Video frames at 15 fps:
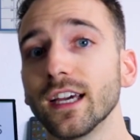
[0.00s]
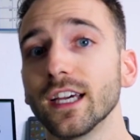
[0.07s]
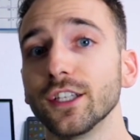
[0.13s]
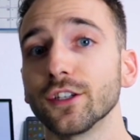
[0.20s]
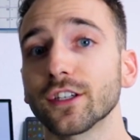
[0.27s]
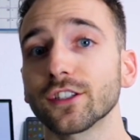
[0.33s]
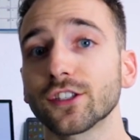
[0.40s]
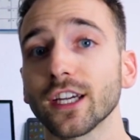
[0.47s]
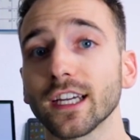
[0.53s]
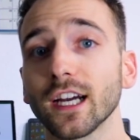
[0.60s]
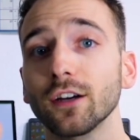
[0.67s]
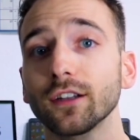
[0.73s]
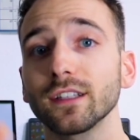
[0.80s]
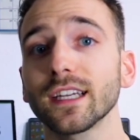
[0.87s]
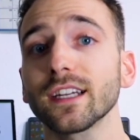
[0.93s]
you can check
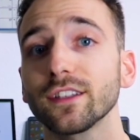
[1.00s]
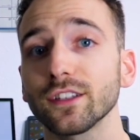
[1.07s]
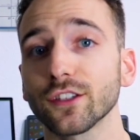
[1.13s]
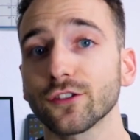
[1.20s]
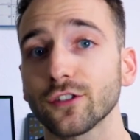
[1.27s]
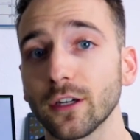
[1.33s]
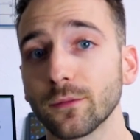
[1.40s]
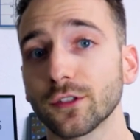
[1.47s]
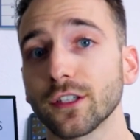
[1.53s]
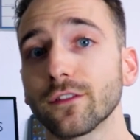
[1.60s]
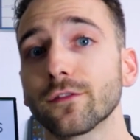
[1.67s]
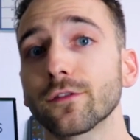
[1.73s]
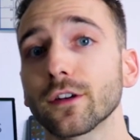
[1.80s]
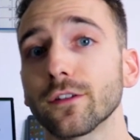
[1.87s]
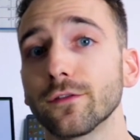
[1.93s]
out a link in the description
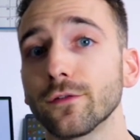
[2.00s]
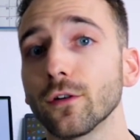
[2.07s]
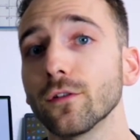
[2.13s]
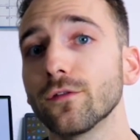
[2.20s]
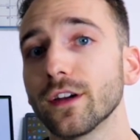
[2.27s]
for a full